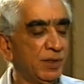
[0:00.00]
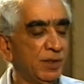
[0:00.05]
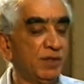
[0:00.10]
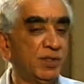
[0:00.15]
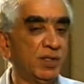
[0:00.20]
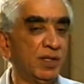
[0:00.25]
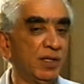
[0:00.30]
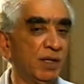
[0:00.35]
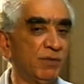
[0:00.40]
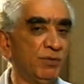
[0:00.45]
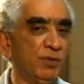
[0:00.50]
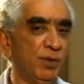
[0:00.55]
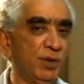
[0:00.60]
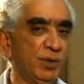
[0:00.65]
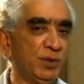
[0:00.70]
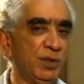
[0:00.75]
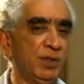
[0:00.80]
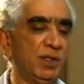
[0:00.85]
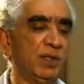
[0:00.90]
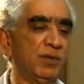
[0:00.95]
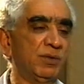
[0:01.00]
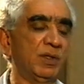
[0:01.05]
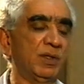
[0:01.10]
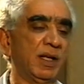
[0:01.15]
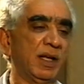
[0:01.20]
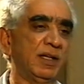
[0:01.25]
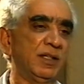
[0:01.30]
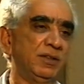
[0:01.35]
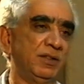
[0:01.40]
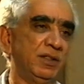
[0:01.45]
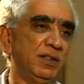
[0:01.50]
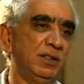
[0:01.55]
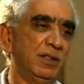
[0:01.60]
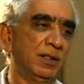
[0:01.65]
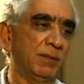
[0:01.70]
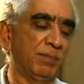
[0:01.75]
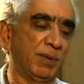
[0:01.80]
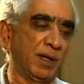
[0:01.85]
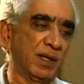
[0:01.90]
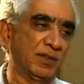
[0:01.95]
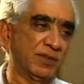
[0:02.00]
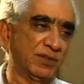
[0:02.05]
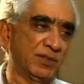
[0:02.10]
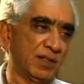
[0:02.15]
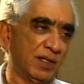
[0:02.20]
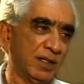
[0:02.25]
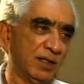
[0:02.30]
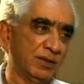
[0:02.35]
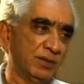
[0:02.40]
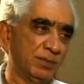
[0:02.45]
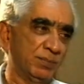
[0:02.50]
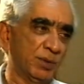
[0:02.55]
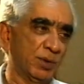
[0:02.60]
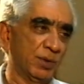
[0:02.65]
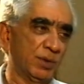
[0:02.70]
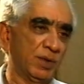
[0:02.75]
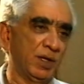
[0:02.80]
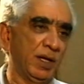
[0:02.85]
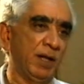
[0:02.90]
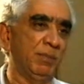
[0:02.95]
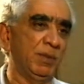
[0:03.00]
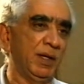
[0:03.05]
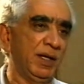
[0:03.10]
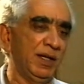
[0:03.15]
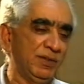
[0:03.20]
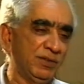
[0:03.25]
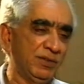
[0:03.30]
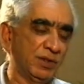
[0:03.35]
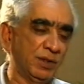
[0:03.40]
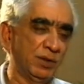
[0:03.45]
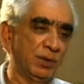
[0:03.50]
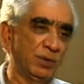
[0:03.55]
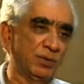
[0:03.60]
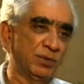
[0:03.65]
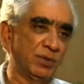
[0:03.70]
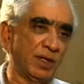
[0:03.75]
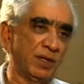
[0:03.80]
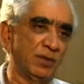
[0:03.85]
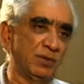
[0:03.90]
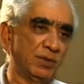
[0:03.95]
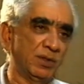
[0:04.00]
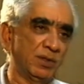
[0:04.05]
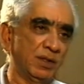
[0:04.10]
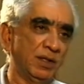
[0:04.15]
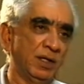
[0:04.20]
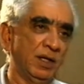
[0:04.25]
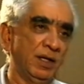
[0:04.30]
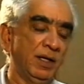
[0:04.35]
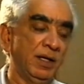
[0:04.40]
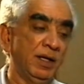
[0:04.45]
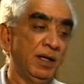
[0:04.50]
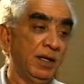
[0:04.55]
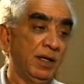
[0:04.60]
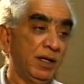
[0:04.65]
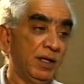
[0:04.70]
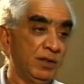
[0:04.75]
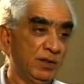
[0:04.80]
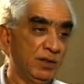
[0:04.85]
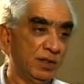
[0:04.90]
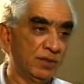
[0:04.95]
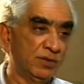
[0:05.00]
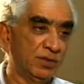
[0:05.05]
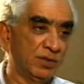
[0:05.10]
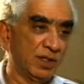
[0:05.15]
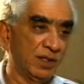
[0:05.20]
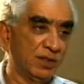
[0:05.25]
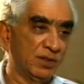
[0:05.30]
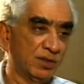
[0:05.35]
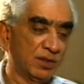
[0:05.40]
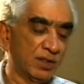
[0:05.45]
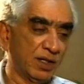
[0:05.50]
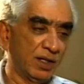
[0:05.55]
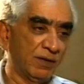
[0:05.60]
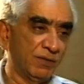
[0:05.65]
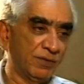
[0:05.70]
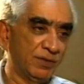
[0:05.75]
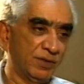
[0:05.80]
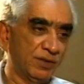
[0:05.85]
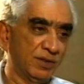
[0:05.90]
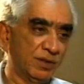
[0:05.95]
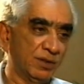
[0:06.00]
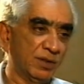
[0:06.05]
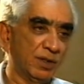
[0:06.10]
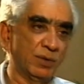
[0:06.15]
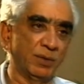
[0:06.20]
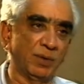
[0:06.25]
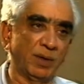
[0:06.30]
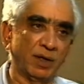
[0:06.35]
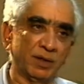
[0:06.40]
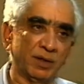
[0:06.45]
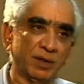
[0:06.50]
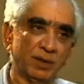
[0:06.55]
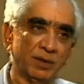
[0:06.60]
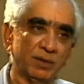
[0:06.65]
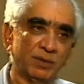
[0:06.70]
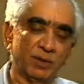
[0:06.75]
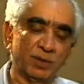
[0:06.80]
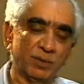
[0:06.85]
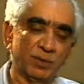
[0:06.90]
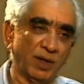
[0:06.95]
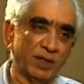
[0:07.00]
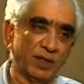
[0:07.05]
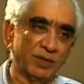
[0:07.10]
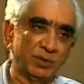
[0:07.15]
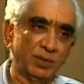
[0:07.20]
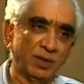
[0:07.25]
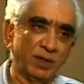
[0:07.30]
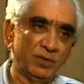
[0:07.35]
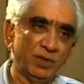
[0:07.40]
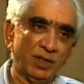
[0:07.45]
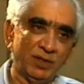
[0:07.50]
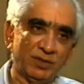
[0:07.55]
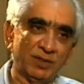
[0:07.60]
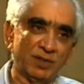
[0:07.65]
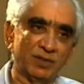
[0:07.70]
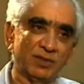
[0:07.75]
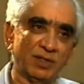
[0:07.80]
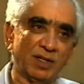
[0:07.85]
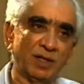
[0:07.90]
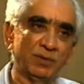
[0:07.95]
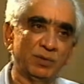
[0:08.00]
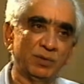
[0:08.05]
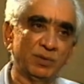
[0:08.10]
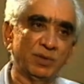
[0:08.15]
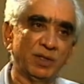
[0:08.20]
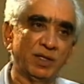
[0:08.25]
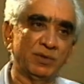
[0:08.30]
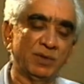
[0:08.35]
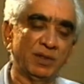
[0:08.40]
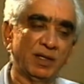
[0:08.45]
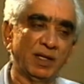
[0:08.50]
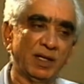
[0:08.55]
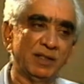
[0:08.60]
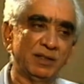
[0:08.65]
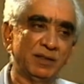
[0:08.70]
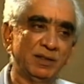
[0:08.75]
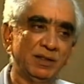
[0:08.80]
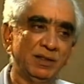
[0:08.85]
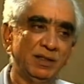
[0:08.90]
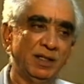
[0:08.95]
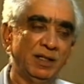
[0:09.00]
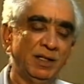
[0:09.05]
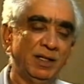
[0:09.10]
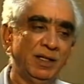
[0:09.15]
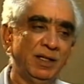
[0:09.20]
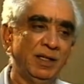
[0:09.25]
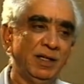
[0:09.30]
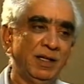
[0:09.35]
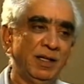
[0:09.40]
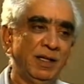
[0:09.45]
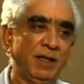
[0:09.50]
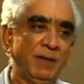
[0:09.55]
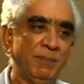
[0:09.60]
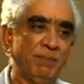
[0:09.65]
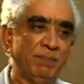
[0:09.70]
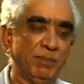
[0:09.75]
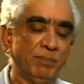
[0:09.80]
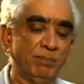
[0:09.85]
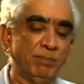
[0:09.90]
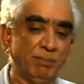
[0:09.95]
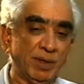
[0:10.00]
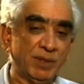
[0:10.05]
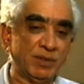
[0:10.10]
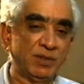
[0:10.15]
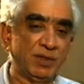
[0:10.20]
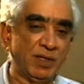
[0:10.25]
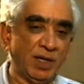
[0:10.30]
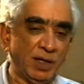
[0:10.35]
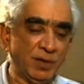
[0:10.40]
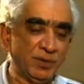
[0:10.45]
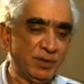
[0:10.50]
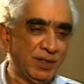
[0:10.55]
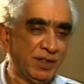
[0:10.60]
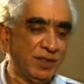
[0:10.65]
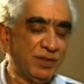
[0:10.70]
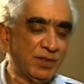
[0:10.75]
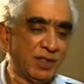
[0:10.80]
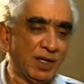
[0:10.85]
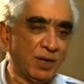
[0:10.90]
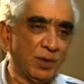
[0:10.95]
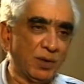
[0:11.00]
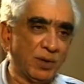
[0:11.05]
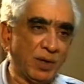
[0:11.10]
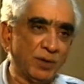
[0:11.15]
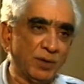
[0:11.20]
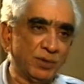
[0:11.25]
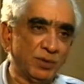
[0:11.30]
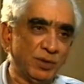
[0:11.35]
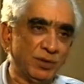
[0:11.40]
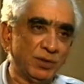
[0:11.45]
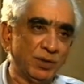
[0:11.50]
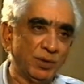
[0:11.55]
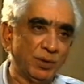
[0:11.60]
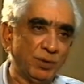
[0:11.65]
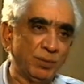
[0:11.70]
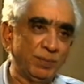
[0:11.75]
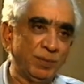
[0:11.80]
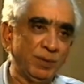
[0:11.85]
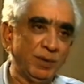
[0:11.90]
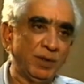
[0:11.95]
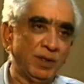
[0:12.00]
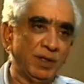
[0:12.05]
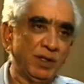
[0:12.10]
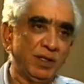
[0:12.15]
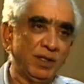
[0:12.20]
It's an unfortunate reality that Pakistan's program is Indo-centric. Indian statecraft requires to address itself to that reality. But now that it's all out in the open,